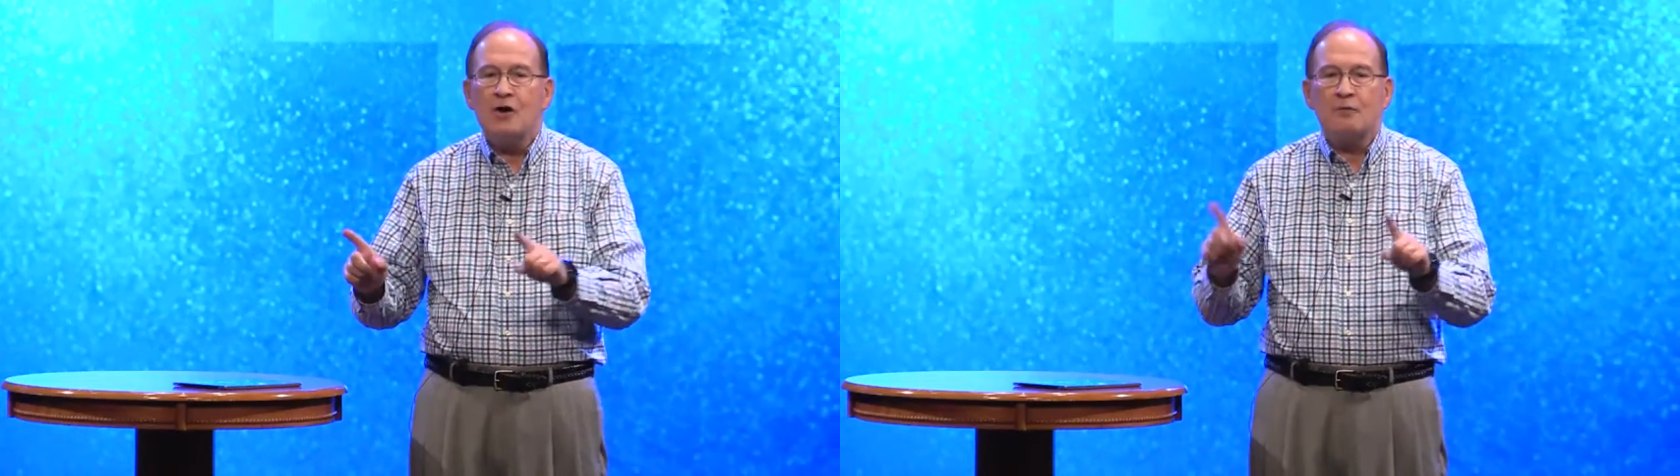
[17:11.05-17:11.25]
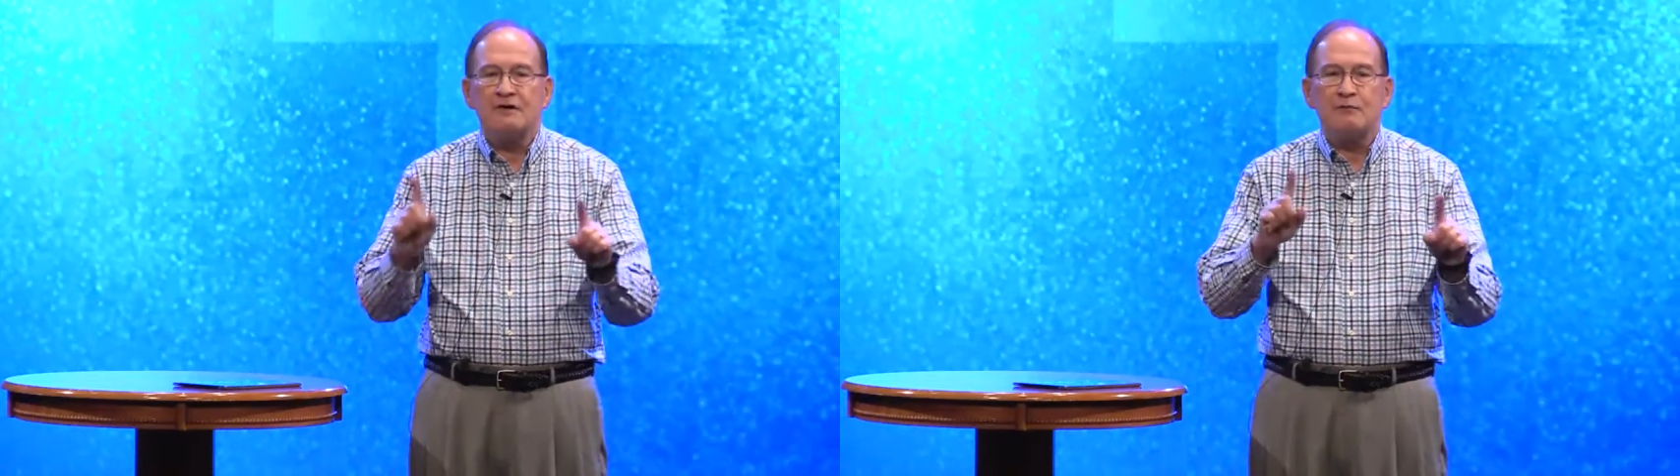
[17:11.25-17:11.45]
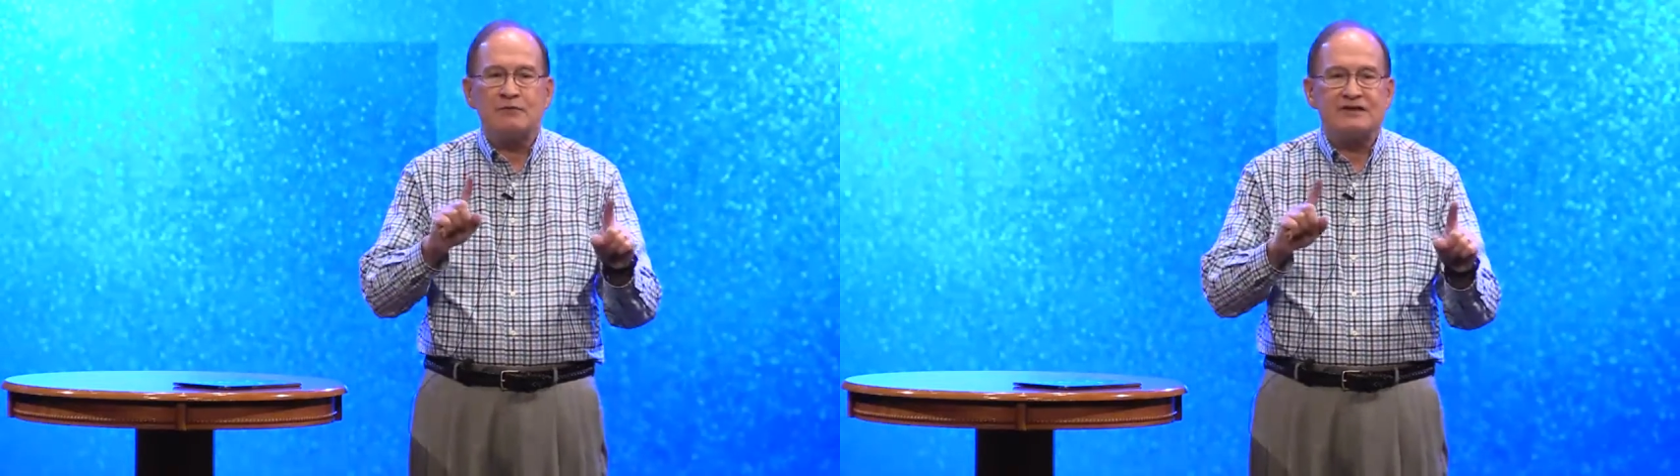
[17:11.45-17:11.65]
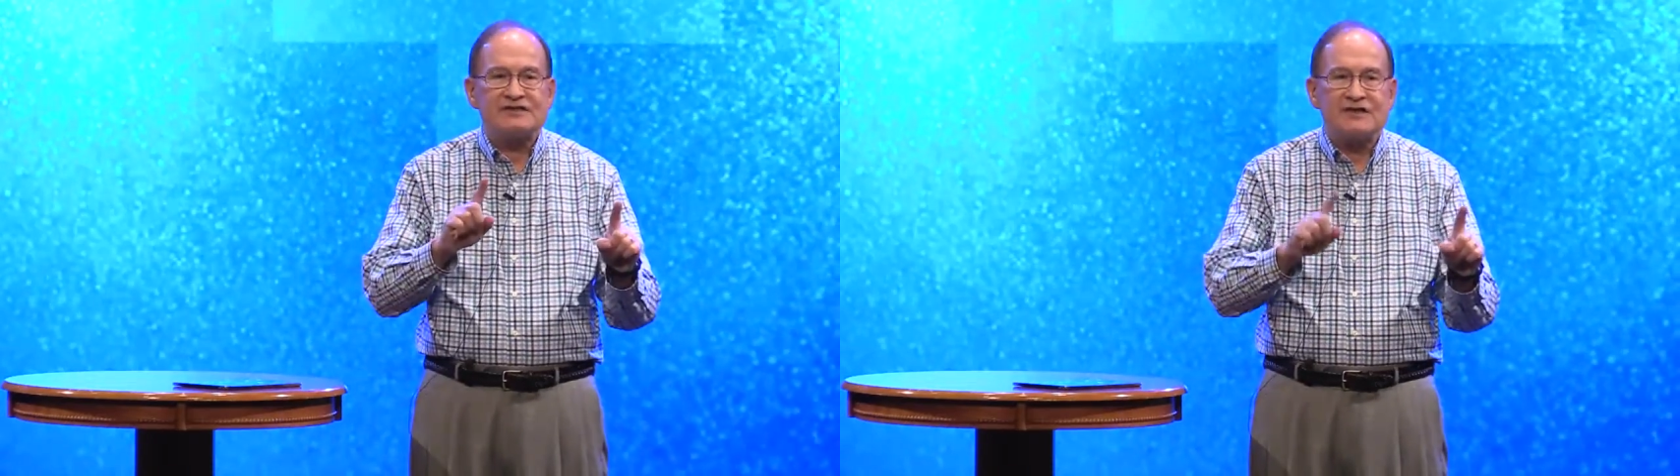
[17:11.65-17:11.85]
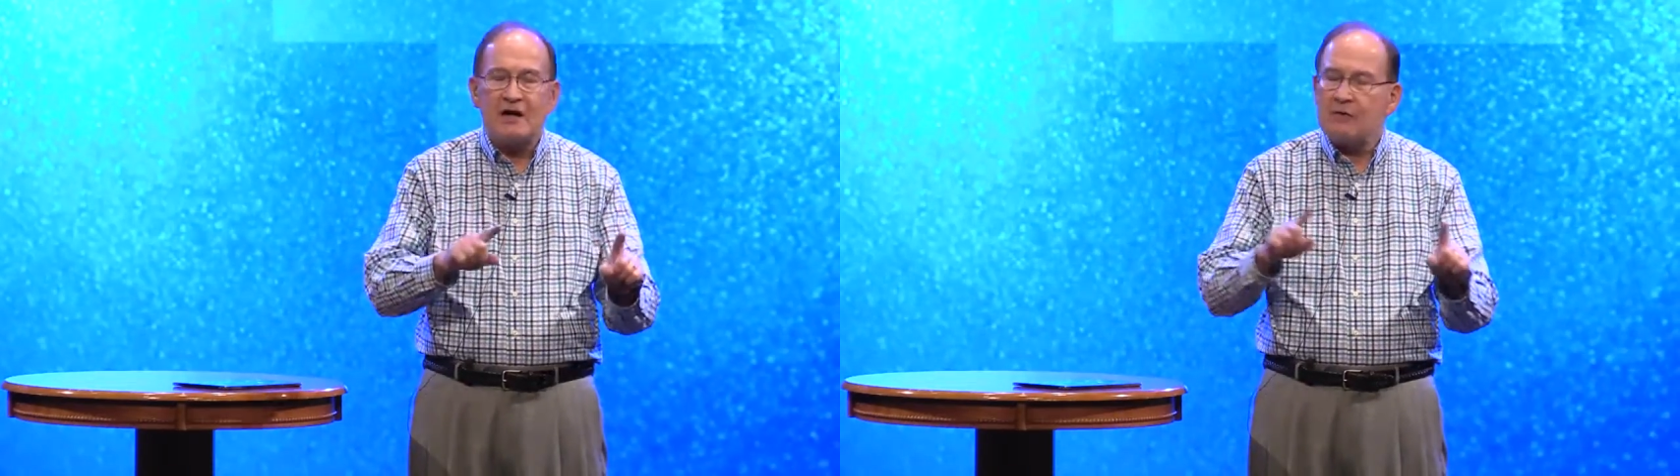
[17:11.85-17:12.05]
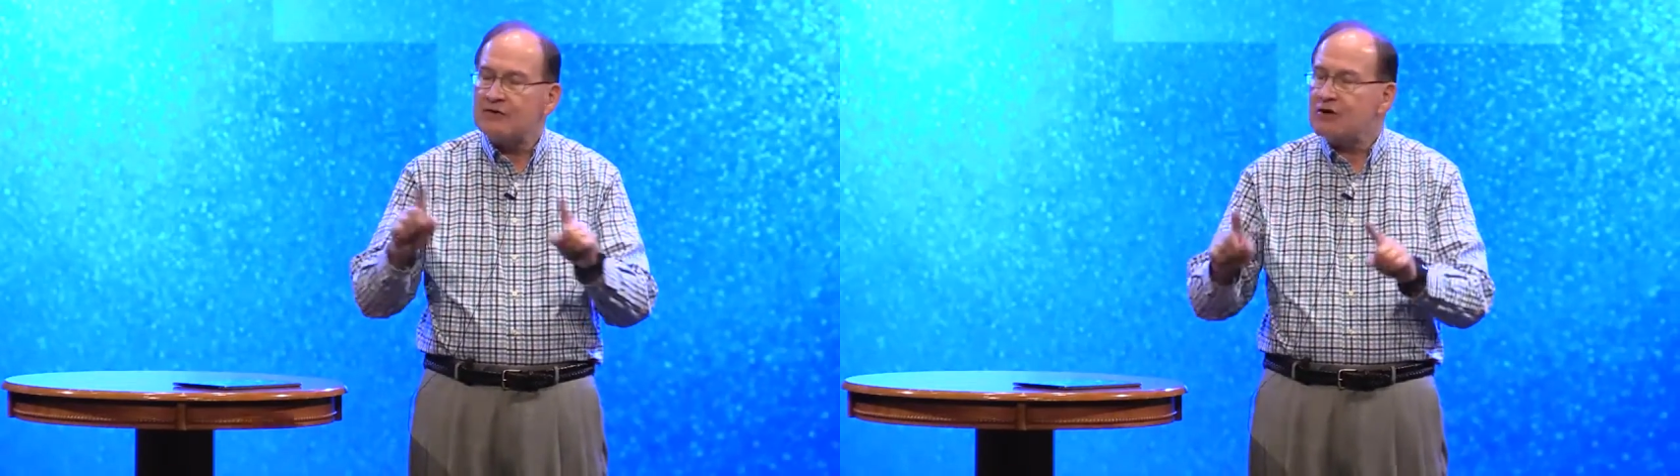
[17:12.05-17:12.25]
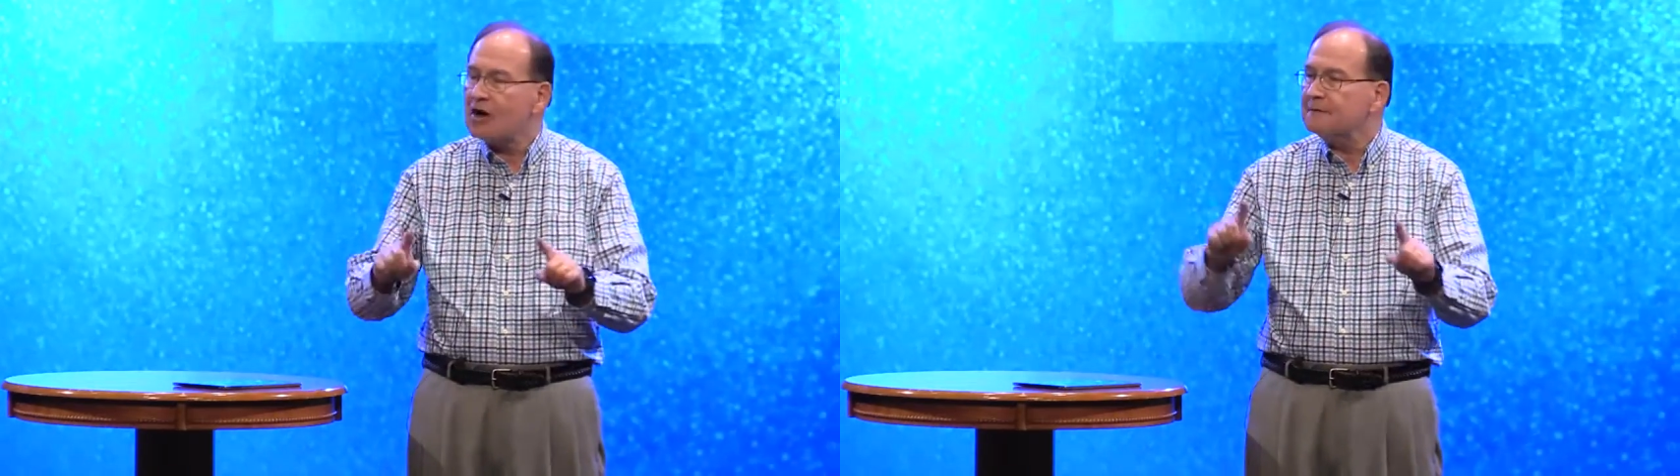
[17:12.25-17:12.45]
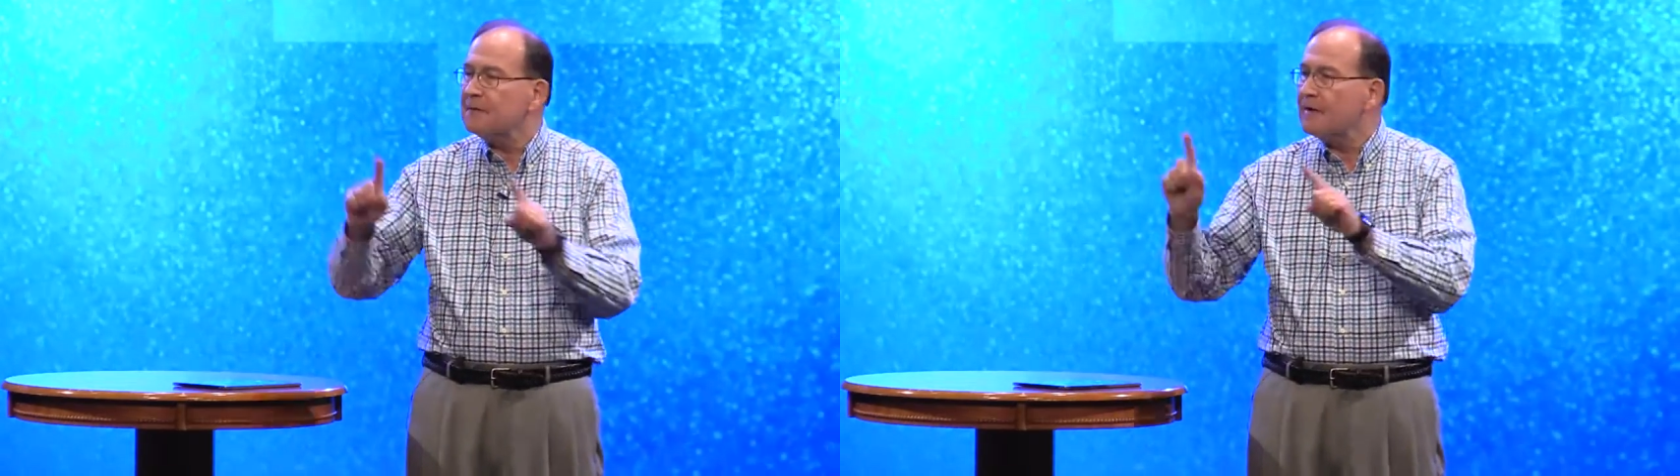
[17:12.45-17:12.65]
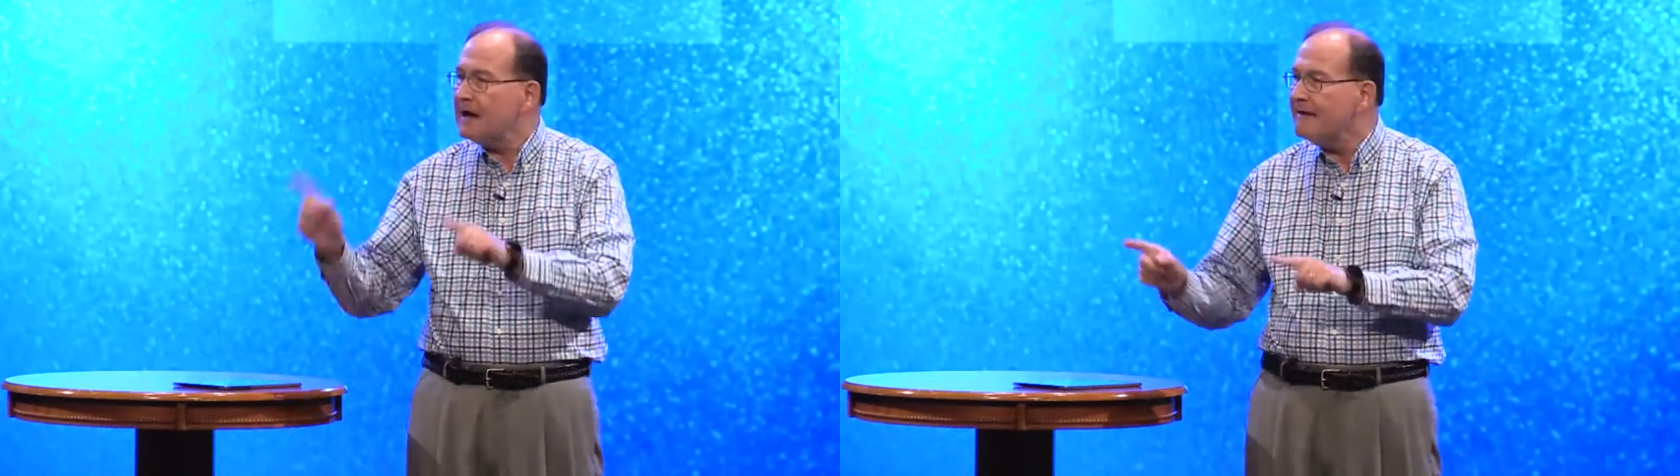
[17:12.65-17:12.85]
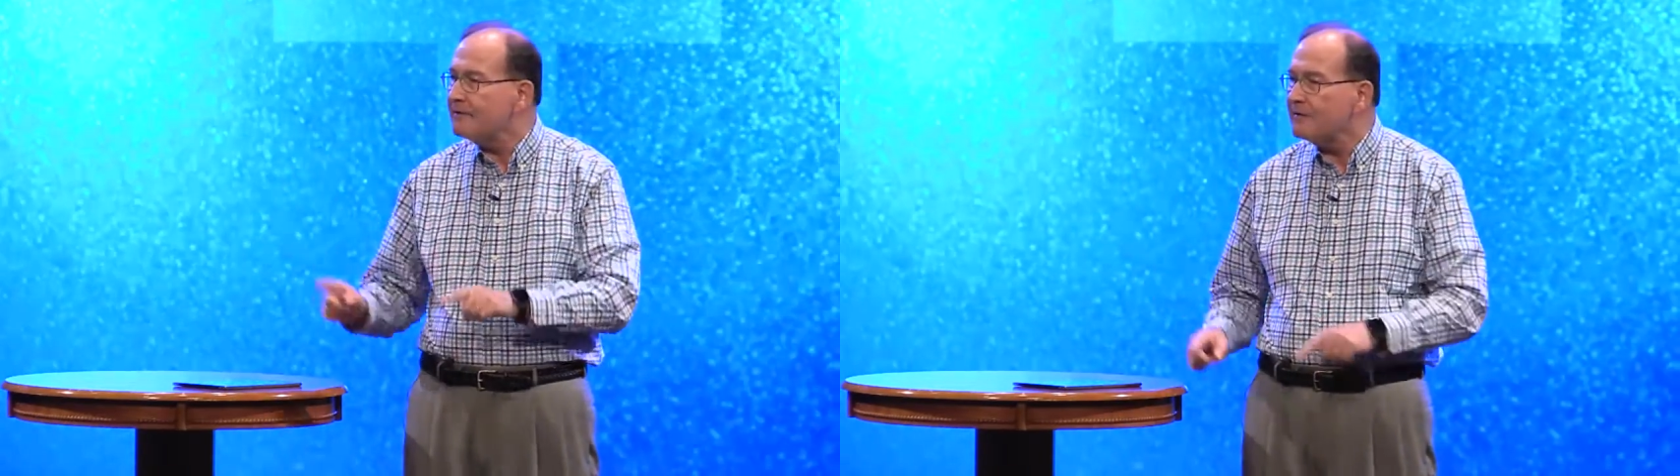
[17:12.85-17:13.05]
was a son or a daughter
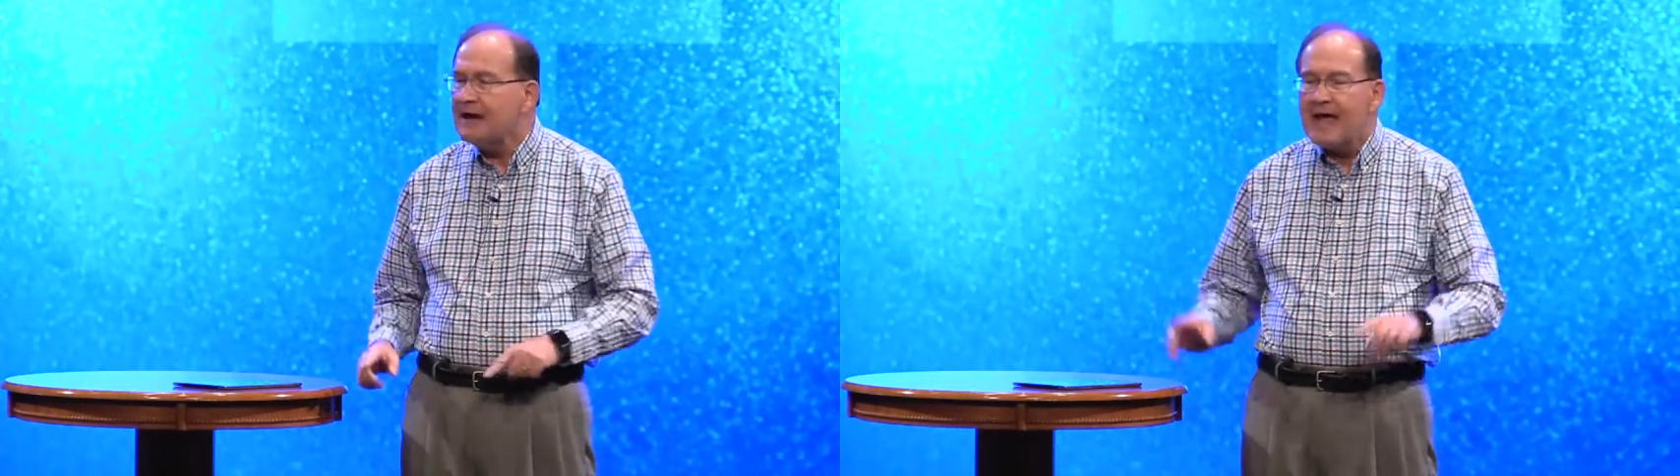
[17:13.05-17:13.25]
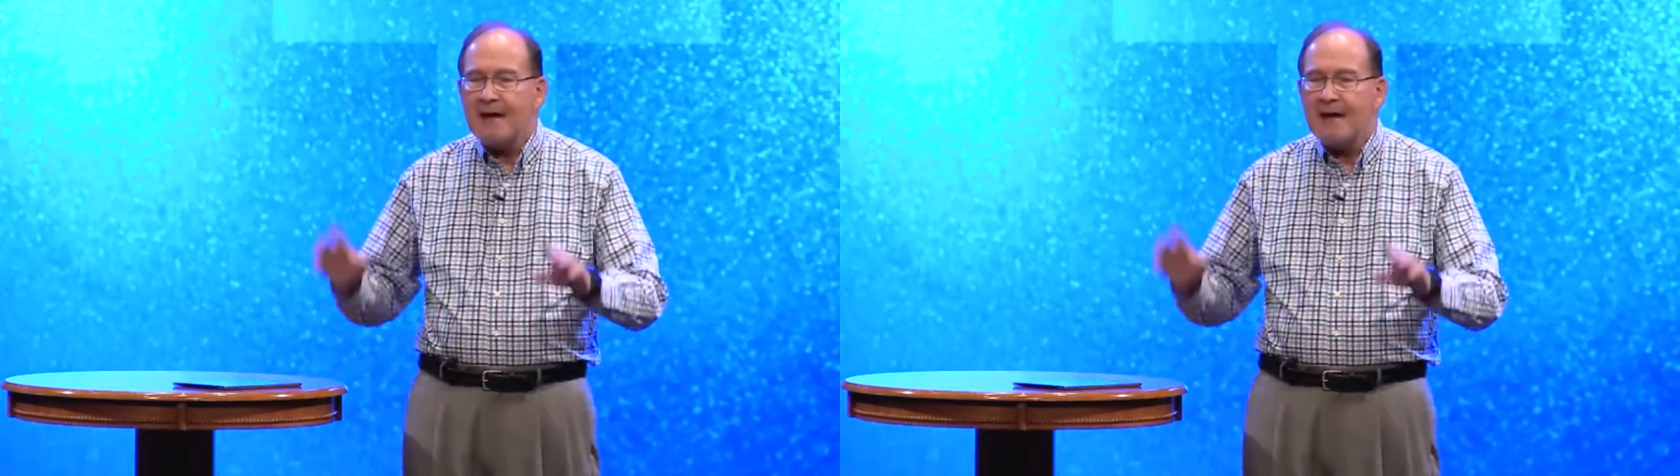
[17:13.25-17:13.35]
forever.